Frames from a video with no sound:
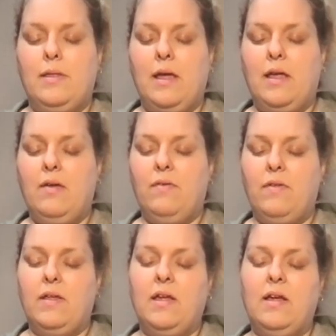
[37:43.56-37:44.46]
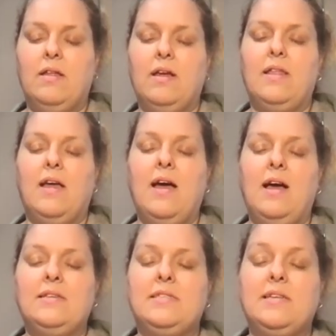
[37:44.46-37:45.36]
Thank you for the healing that
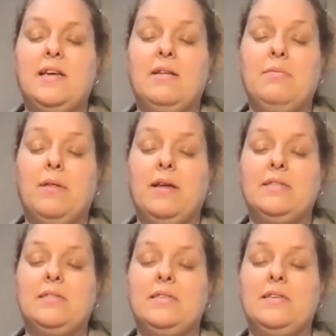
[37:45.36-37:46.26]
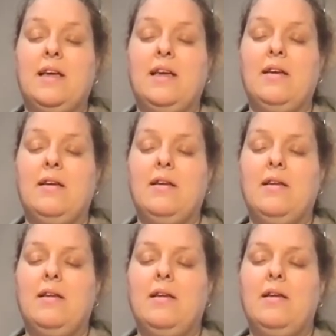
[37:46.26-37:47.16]
has taken place today.
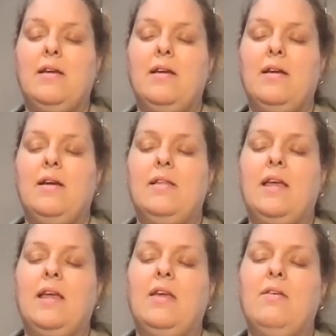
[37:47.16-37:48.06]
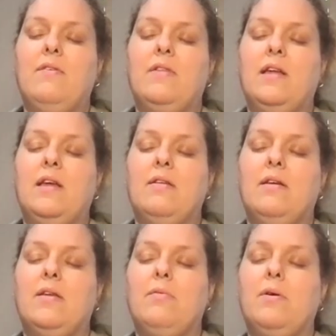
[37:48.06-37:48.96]
Thank you for the
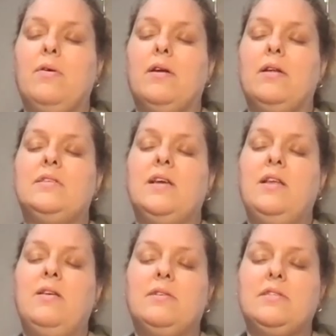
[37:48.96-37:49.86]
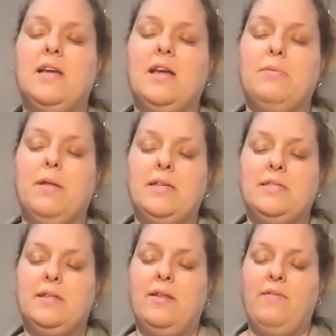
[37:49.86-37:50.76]
healing that will continue to take
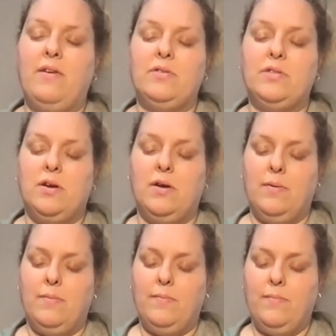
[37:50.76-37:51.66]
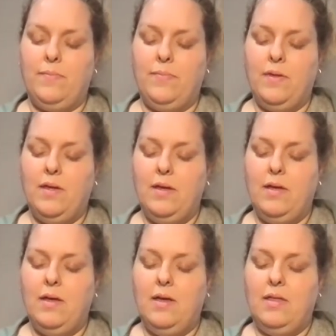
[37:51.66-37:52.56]
place in the future.
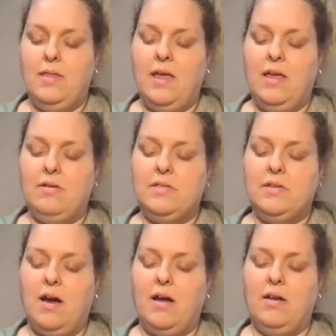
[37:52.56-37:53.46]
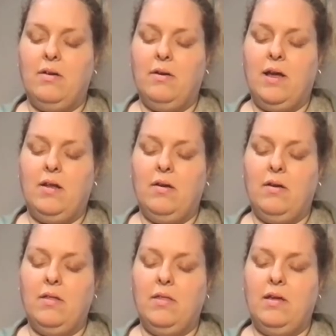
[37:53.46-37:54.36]
Thank you to God,
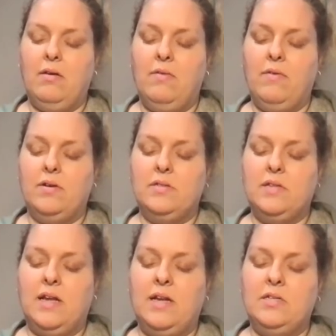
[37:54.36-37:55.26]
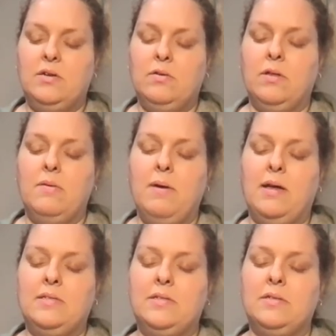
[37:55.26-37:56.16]
Creator, the universe, the ancient holy
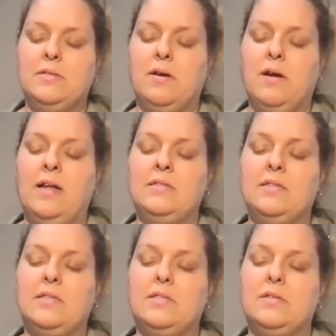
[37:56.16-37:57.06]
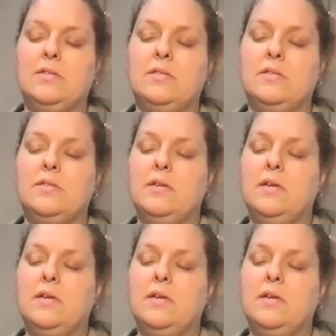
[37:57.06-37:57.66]
masters, our ancestors,